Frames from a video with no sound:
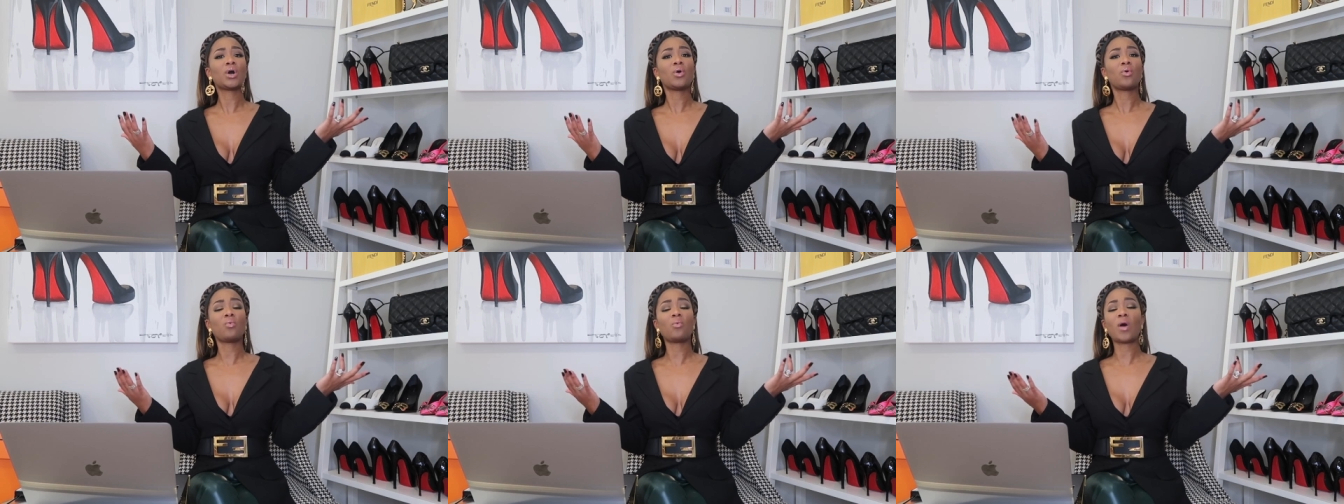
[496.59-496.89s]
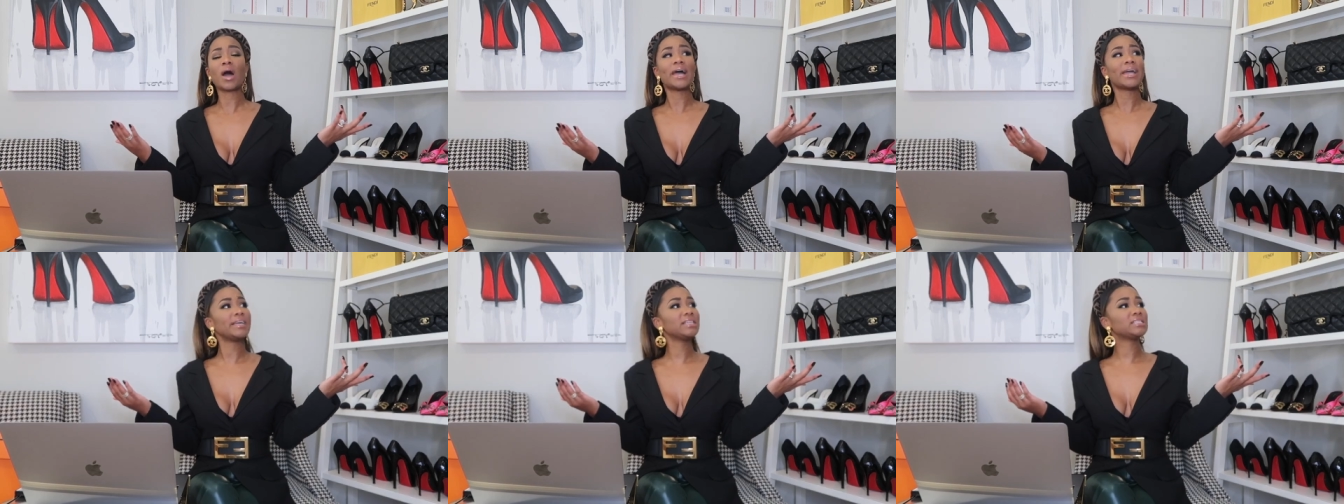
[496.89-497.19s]

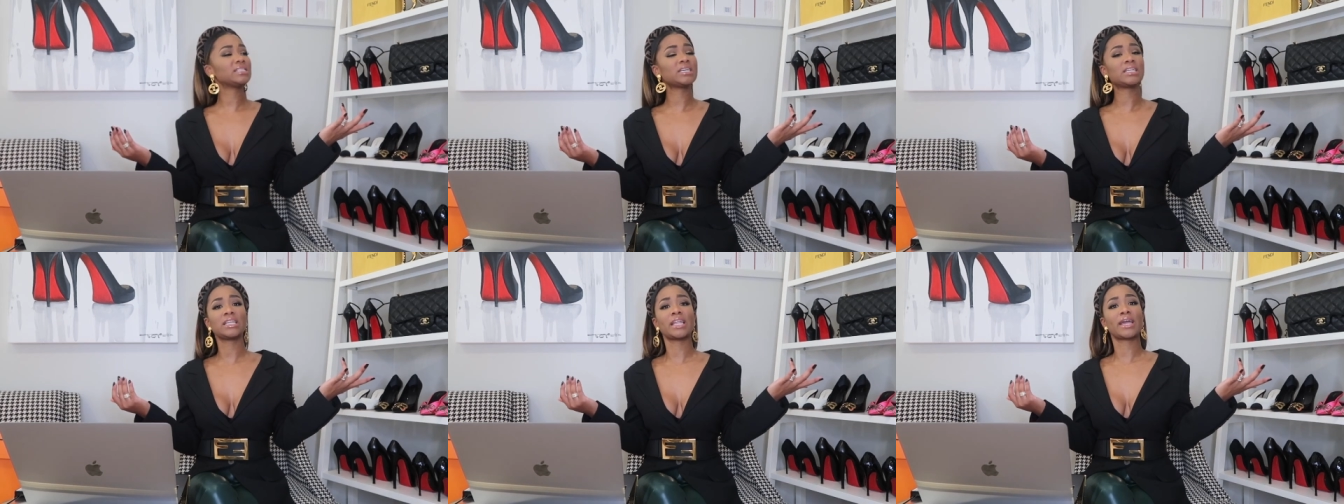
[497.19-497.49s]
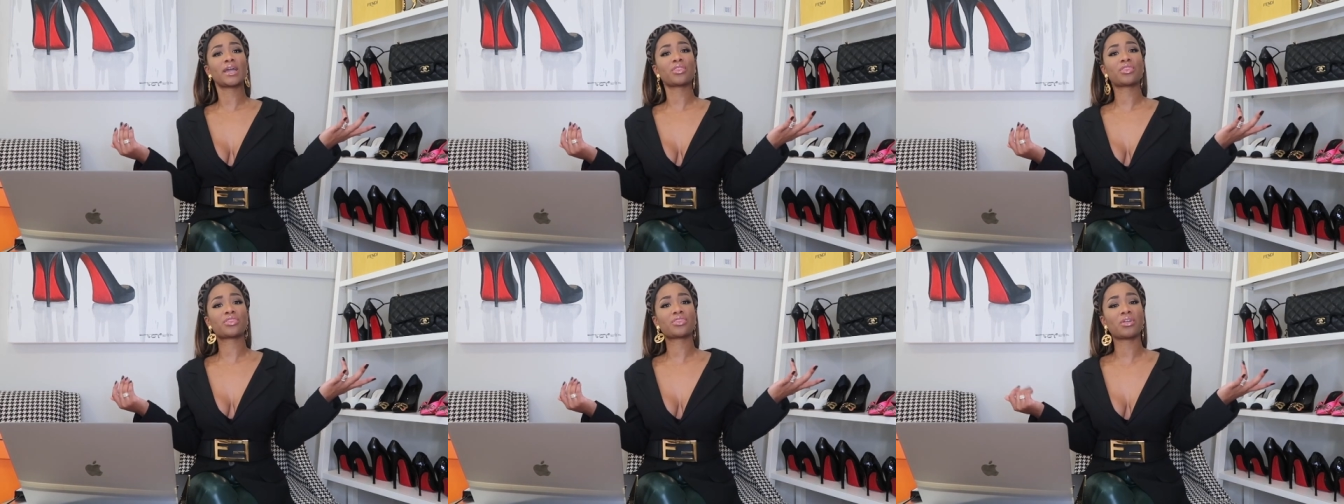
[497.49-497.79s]
why is it
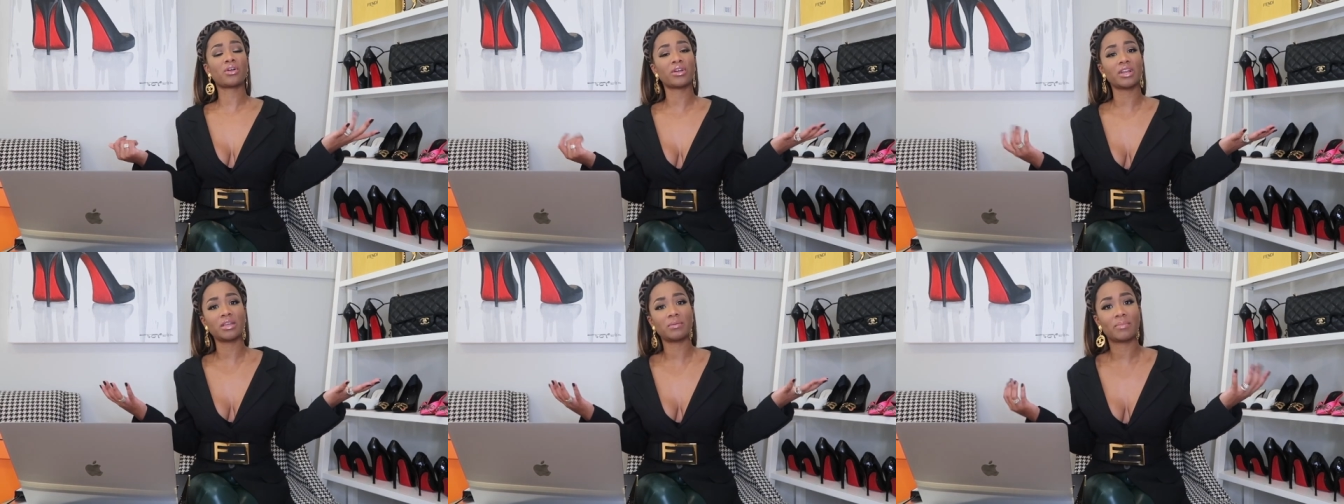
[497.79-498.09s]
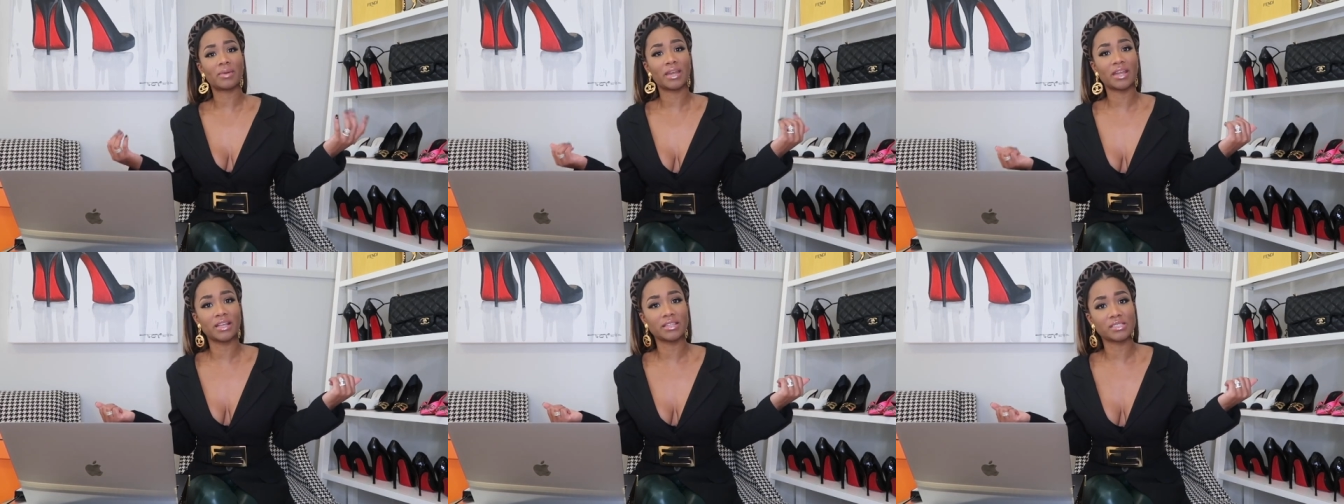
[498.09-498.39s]
like 30
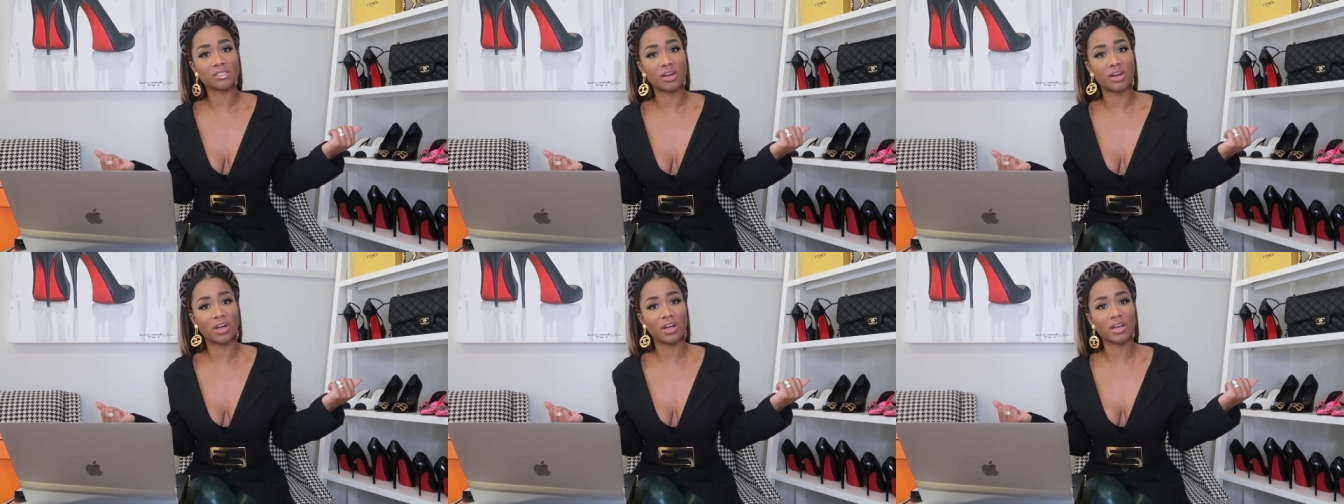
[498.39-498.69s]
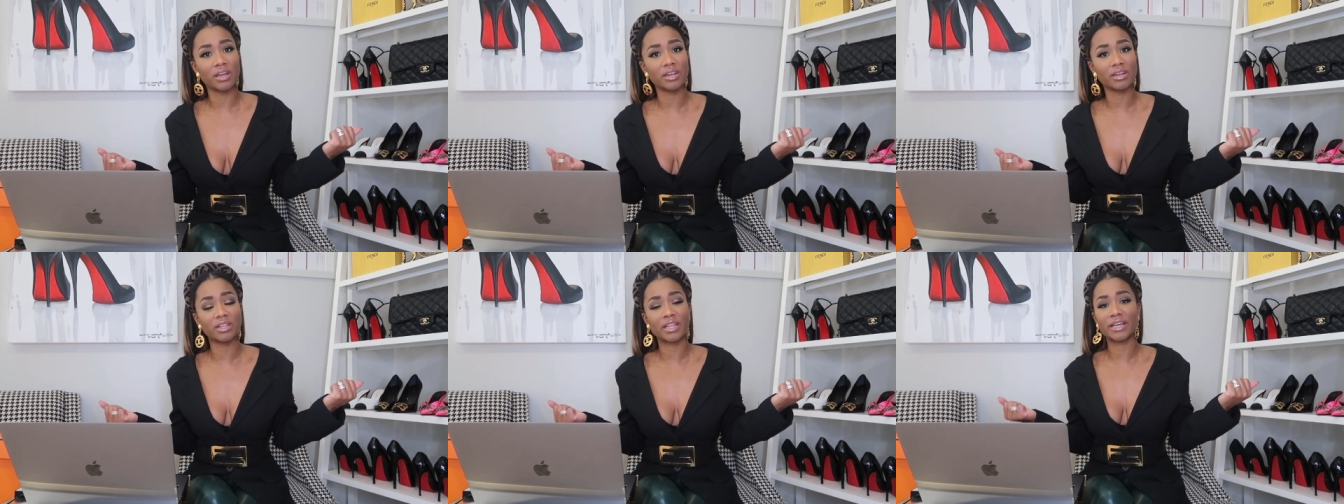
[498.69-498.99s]
minutes
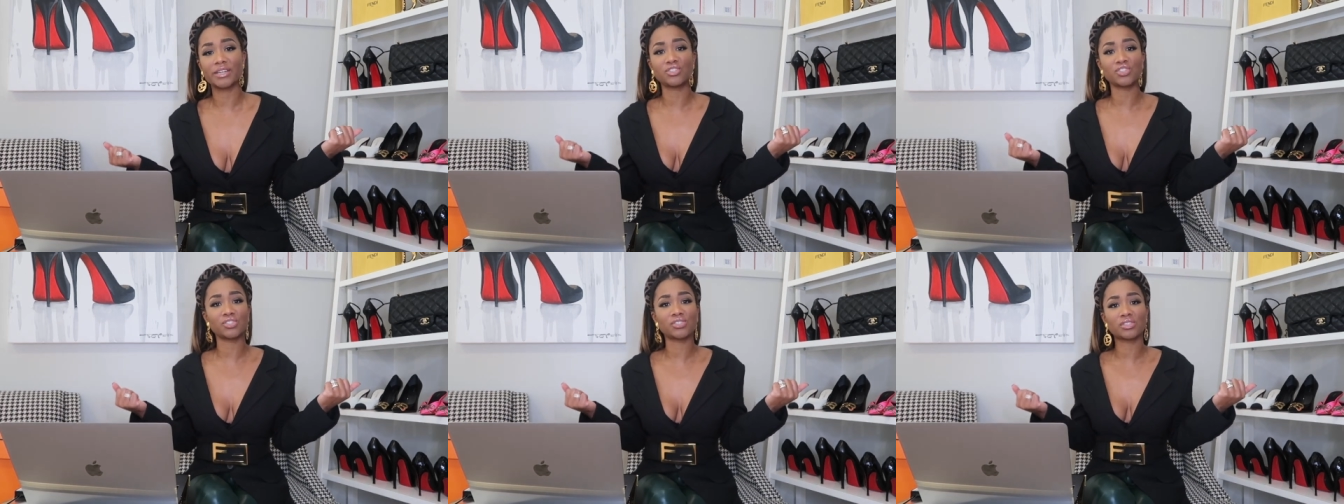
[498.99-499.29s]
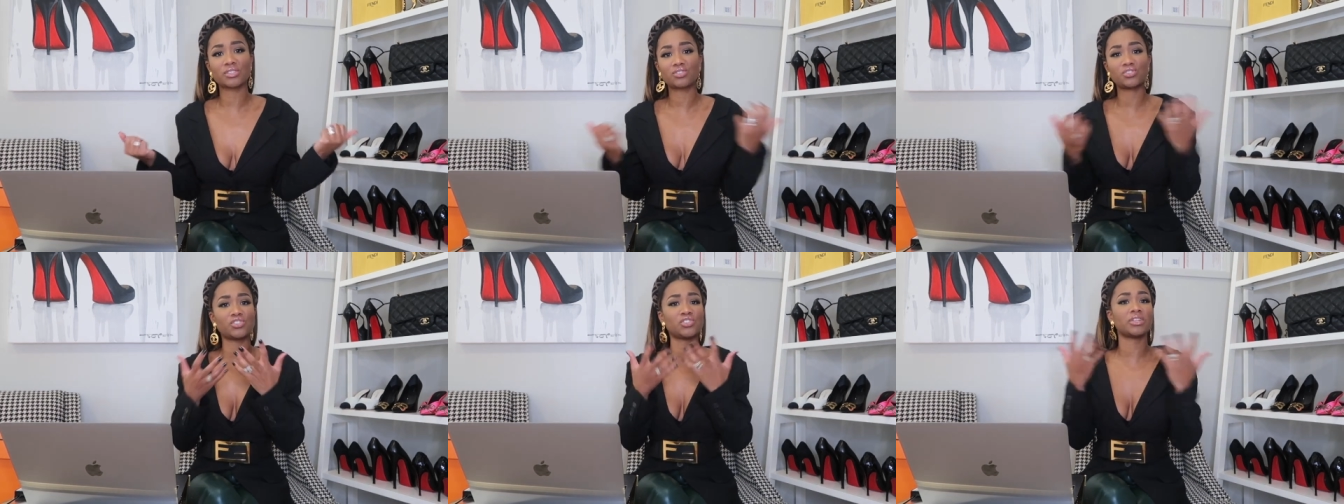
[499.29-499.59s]
on like
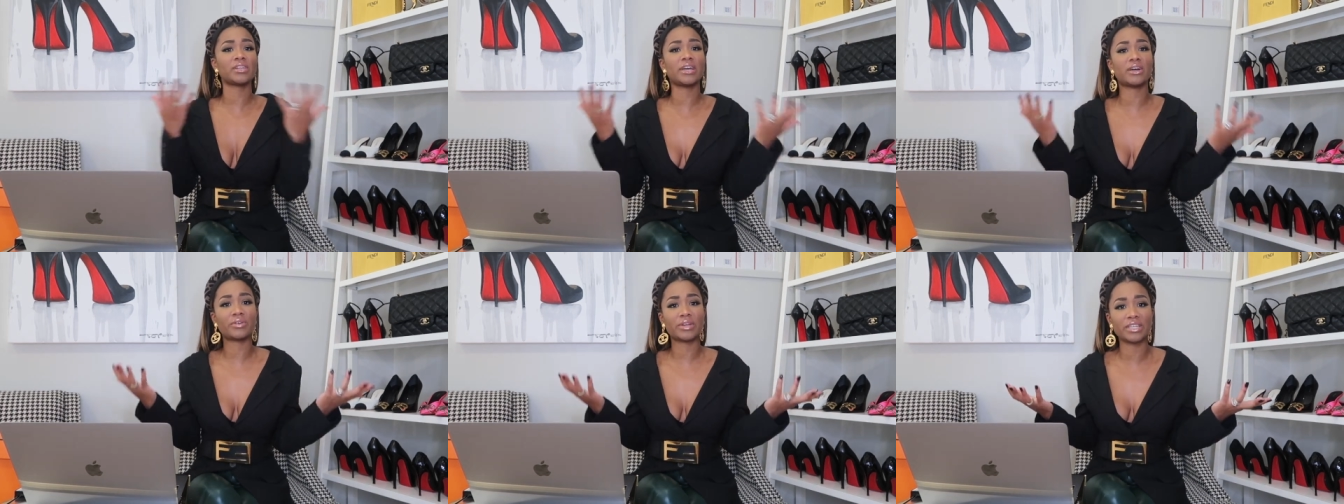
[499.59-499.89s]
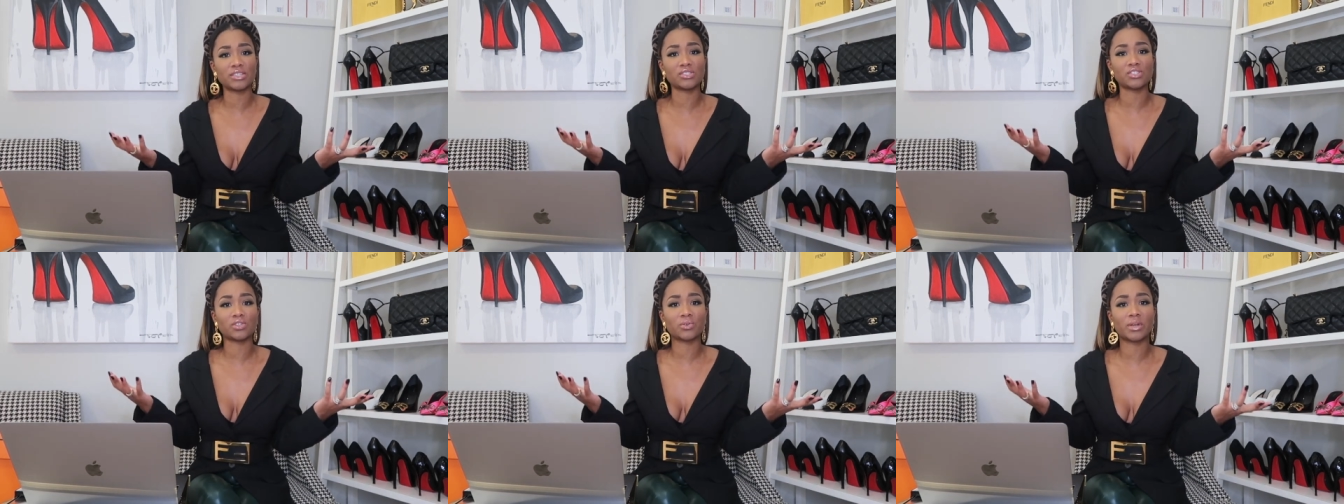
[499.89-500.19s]
just Chanel
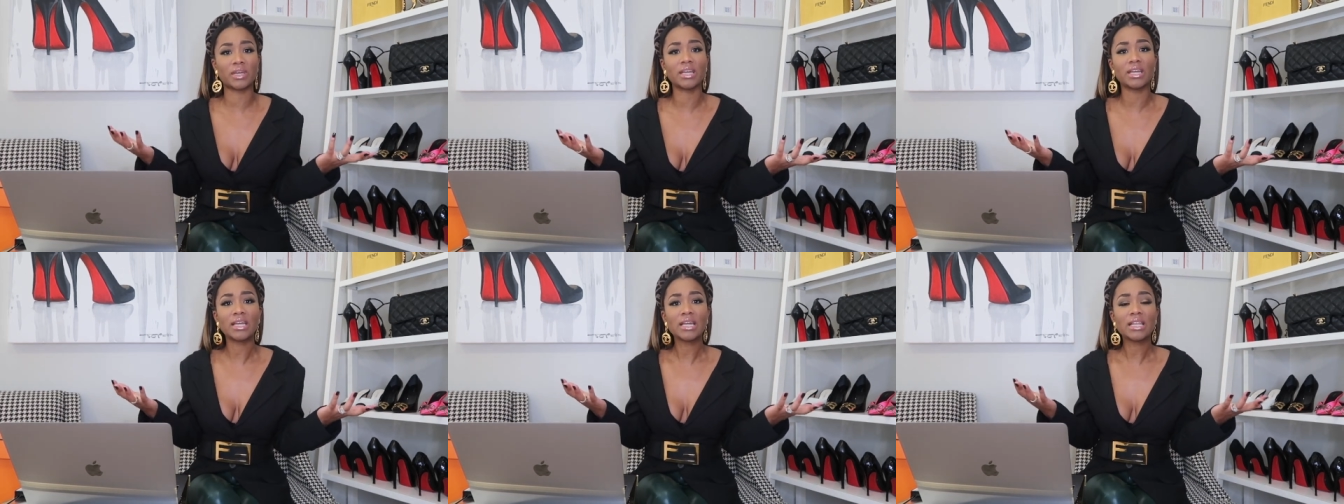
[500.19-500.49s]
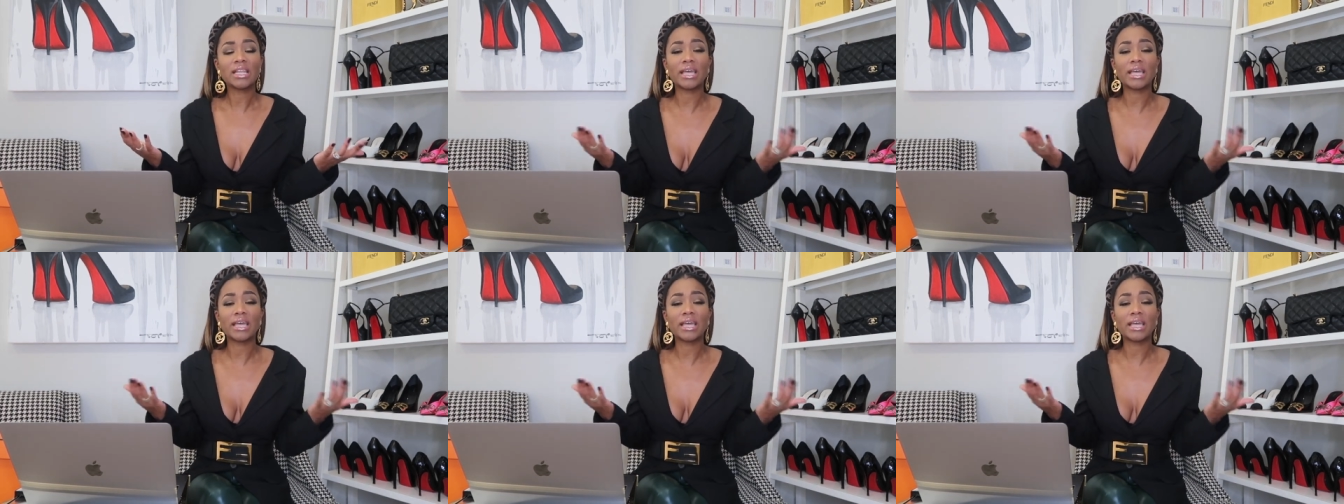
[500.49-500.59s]
history?